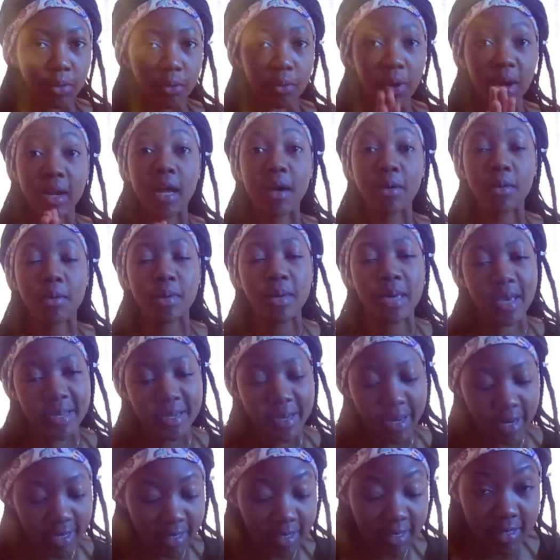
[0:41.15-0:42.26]
Right now we are
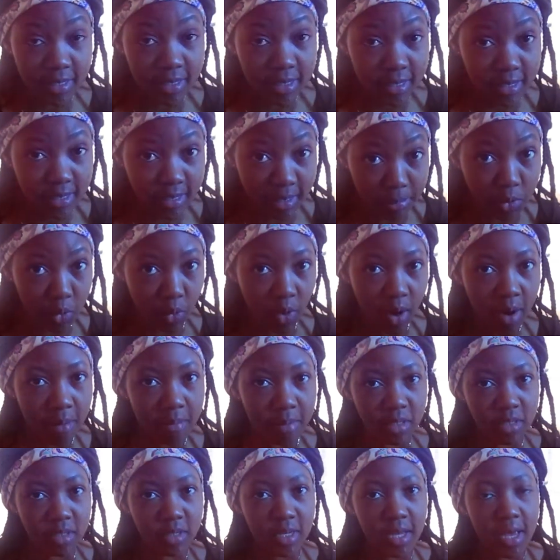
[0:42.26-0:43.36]
in 86
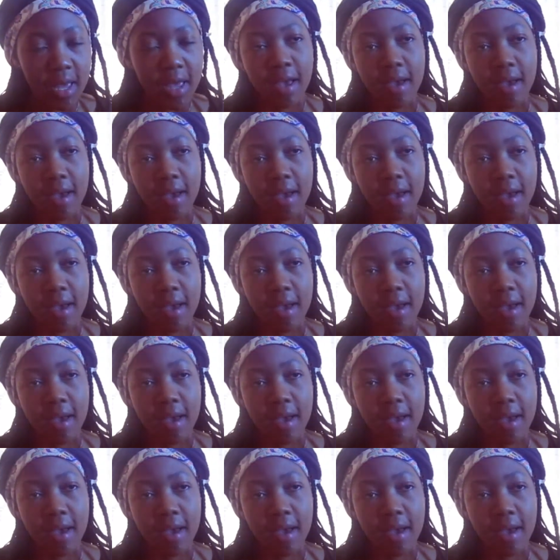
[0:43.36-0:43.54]
subscribers.